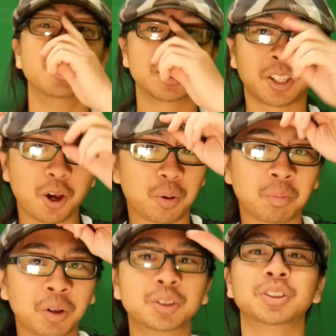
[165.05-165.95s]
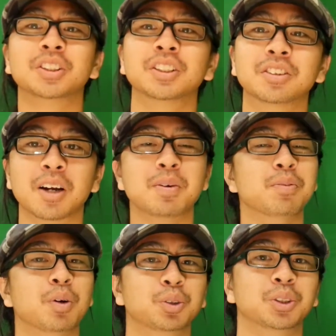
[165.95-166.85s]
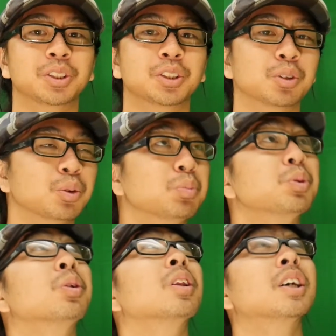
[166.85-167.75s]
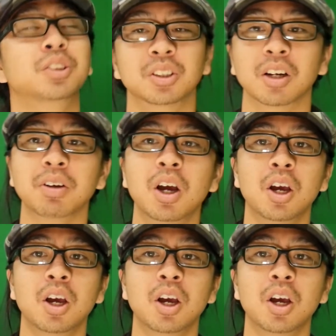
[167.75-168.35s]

So motion sensor, I'm in motion sensor room, so the lights turn up.